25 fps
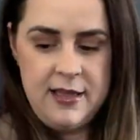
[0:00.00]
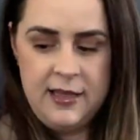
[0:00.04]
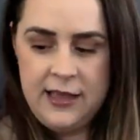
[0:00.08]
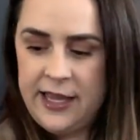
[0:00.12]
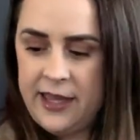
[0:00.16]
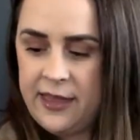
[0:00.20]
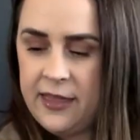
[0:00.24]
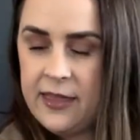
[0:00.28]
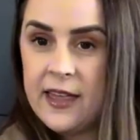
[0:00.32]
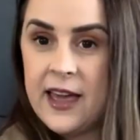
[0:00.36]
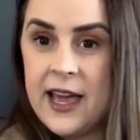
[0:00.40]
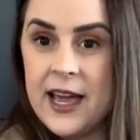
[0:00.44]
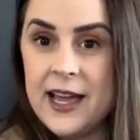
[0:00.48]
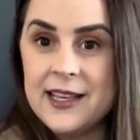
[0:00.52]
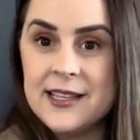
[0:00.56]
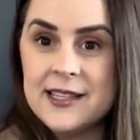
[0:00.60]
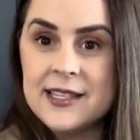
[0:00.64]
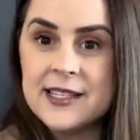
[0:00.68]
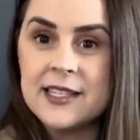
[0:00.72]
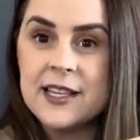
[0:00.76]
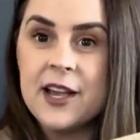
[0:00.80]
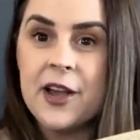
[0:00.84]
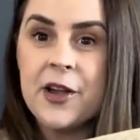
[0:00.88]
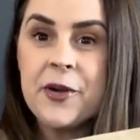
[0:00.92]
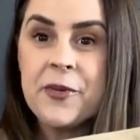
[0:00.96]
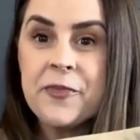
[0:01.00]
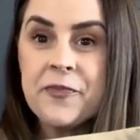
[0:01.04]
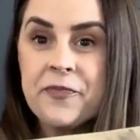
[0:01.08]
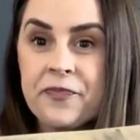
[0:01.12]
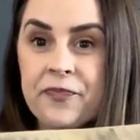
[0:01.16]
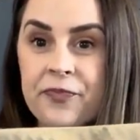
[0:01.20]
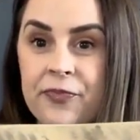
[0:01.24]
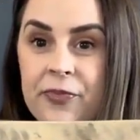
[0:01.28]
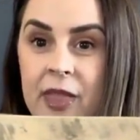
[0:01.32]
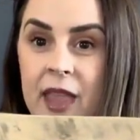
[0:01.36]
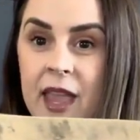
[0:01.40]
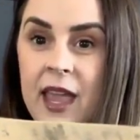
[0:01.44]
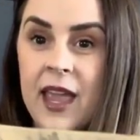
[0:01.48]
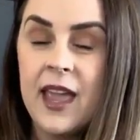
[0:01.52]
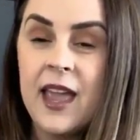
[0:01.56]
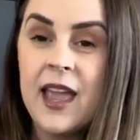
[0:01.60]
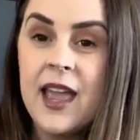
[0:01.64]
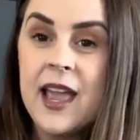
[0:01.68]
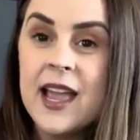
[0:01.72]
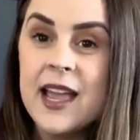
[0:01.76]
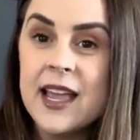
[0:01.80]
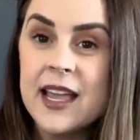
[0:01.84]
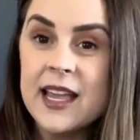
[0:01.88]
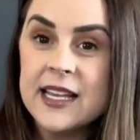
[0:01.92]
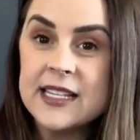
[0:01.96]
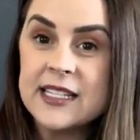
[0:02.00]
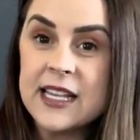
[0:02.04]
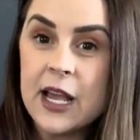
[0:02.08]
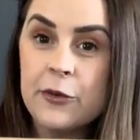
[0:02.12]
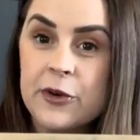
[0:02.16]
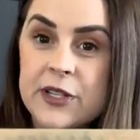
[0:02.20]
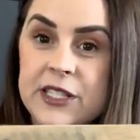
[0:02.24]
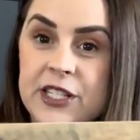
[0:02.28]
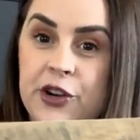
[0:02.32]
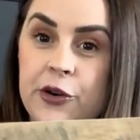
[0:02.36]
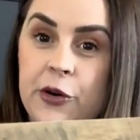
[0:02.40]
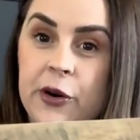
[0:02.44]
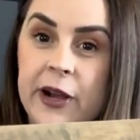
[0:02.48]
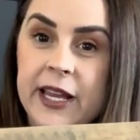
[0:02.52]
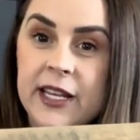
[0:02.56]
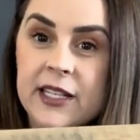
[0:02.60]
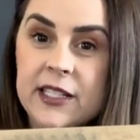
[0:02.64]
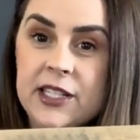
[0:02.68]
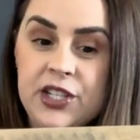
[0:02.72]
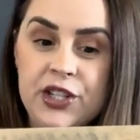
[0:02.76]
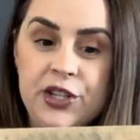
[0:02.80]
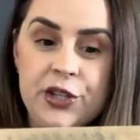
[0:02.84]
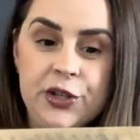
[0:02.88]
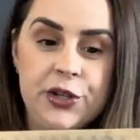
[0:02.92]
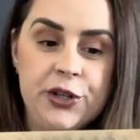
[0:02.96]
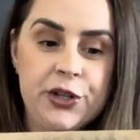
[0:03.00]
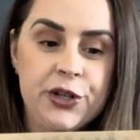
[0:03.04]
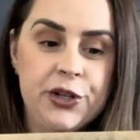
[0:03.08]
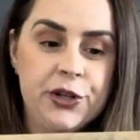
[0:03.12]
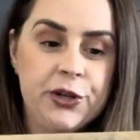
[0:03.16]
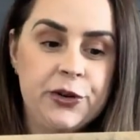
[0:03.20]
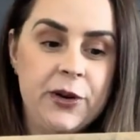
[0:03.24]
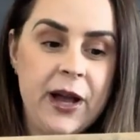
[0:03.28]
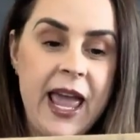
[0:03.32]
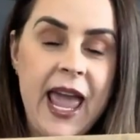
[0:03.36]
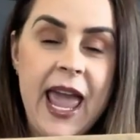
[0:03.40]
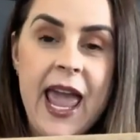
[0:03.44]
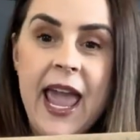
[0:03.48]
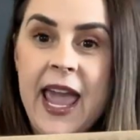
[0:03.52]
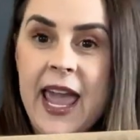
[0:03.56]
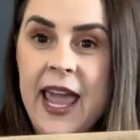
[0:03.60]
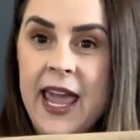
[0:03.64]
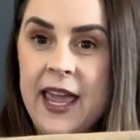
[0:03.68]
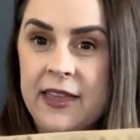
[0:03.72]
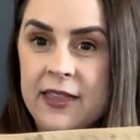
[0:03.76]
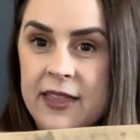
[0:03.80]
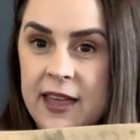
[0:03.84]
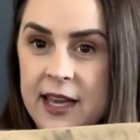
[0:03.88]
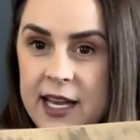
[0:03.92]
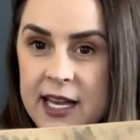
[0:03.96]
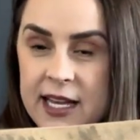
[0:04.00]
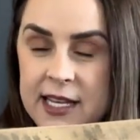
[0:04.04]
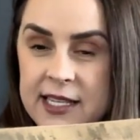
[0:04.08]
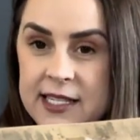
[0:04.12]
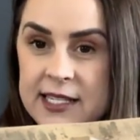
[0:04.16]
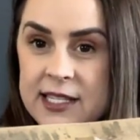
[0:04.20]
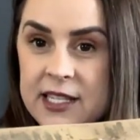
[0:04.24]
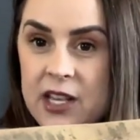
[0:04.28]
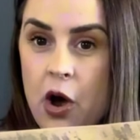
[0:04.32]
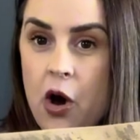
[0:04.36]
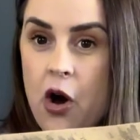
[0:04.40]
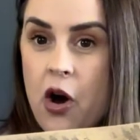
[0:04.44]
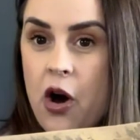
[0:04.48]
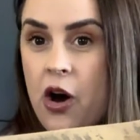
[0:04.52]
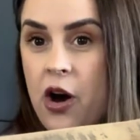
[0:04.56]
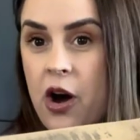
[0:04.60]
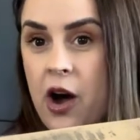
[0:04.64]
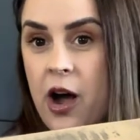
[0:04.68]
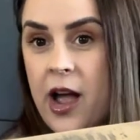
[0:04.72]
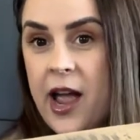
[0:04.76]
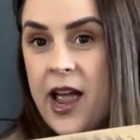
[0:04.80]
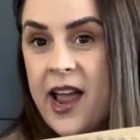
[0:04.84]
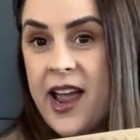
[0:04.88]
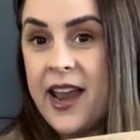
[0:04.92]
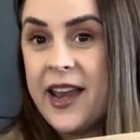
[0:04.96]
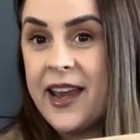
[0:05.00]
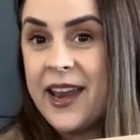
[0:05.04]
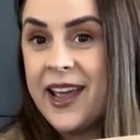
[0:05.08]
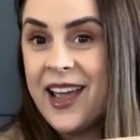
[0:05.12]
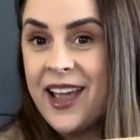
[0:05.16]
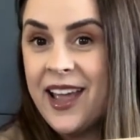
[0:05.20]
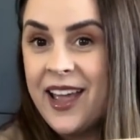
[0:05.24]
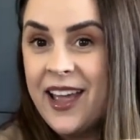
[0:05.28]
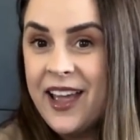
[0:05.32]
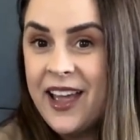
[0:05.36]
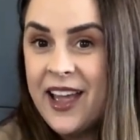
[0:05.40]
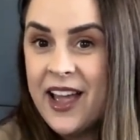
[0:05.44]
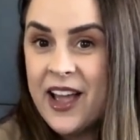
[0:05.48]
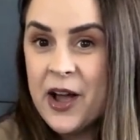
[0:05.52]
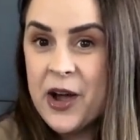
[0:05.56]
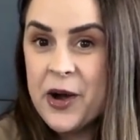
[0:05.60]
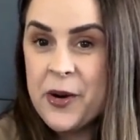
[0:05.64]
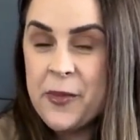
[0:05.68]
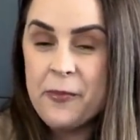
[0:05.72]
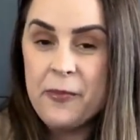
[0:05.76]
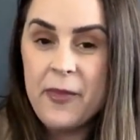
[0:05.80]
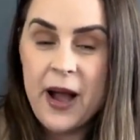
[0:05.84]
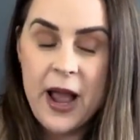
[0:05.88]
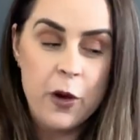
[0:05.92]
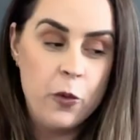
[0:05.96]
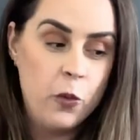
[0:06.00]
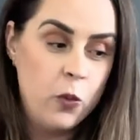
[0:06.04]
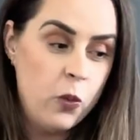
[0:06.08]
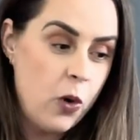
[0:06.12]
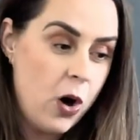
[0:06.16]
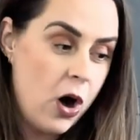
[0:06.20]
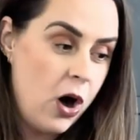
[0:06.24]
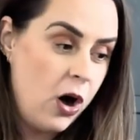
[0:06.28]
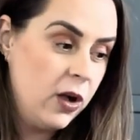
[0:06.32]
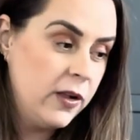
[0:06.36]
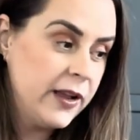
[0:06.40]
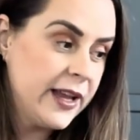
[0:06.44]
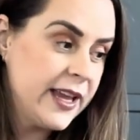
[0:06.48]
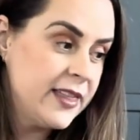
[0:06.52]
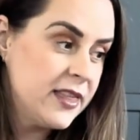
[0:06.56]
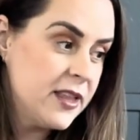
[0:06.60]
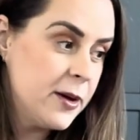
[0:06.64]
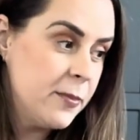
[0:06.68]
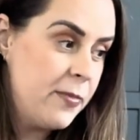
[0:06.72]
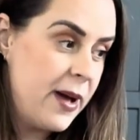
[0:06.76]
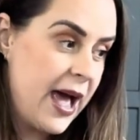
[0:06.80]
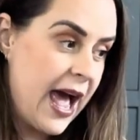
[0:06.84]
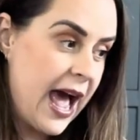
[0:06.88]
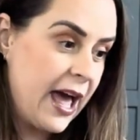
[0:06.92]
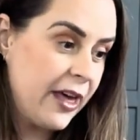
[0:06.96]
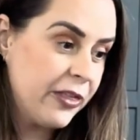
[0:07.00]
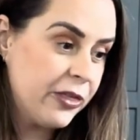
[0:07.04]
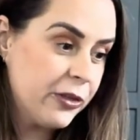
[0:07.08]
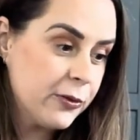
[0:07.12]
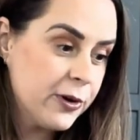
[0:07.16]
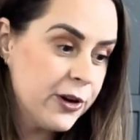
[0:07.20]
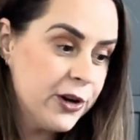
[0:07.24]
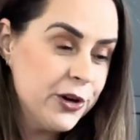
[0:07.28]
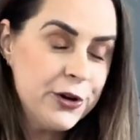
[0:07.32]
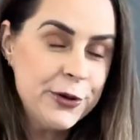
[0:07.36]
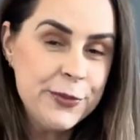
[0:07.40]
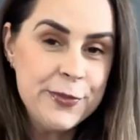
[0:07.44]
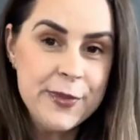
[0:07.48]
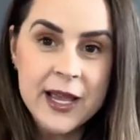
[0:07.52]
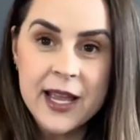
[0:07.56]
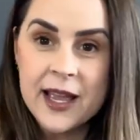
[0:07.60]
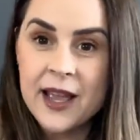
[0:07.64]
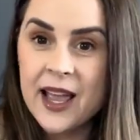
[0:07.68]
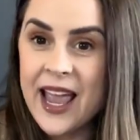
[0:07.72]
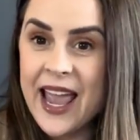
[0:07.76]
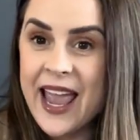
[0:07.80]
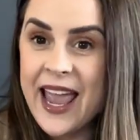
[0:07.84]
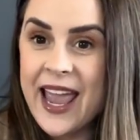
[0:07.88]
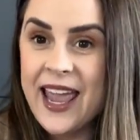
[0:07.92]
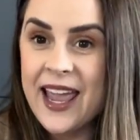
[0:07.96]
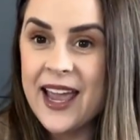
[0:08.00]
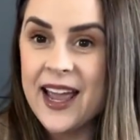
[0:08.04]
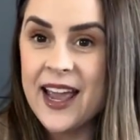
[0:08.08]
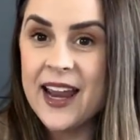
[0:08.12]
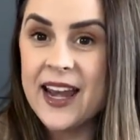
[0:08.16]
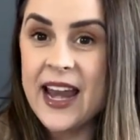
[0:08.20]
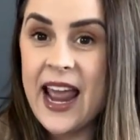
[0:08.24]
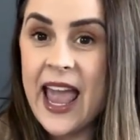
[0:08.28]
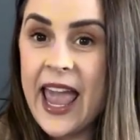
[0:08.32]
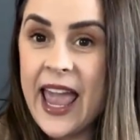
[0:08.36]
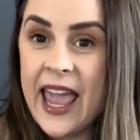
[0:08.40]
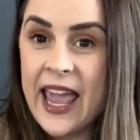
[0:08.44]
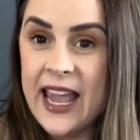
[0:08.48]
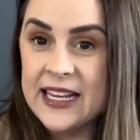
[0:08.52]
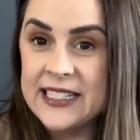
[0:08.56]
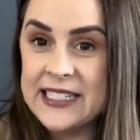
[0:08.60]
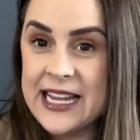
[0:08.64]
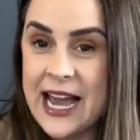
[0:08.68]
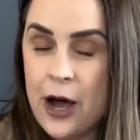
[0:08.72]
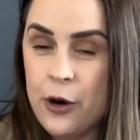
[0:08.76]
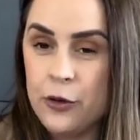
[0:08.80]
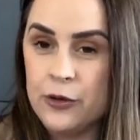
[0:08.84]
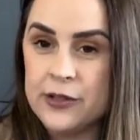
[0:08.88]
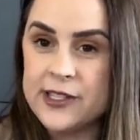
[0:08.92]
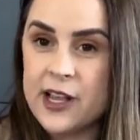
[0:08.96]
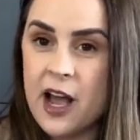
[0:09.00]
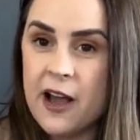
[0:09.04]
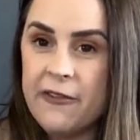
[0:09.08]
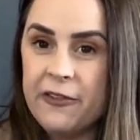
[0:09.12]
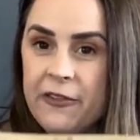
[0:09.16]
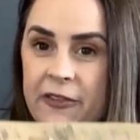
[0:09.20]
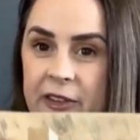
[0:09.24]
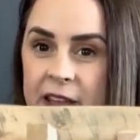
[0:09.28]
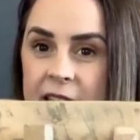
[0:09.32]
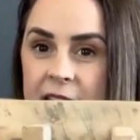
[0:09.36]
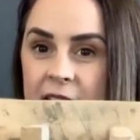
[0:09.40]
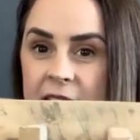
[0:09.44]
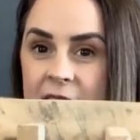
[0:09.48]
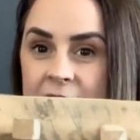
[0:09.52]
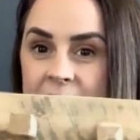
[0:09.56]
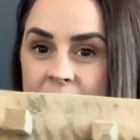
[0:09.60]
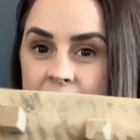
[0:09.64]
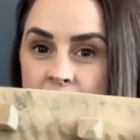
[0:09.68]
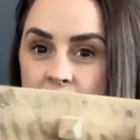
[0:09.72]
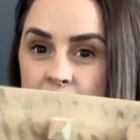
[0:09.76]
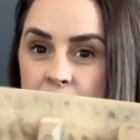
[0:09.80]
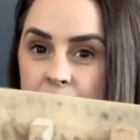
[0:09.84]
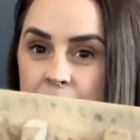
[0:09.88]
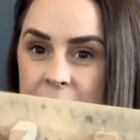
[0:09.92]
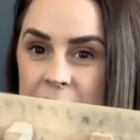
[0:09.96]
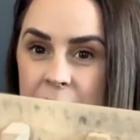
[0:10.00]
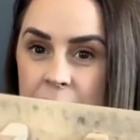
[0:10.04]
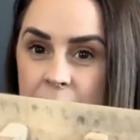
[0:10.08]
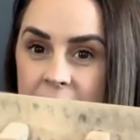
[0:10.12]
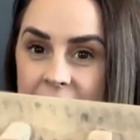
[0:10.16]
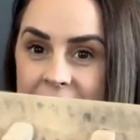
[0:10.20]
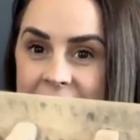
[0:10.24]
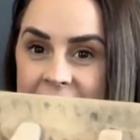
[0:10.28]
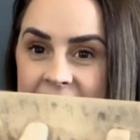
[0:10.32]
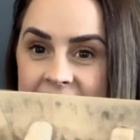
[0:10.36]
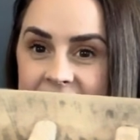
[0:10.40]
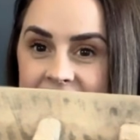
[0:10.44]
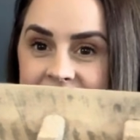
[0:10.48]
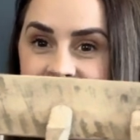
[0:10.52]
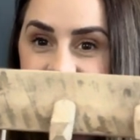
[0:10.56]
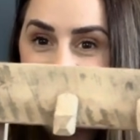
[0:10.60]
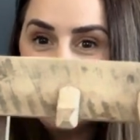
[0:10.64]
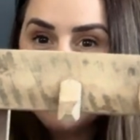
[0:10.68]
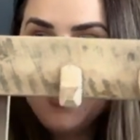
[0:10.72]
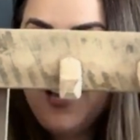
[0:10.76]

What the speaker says: like this, is I was going to hang this on my wall in the bathroom and hang towels off of it. But you guys,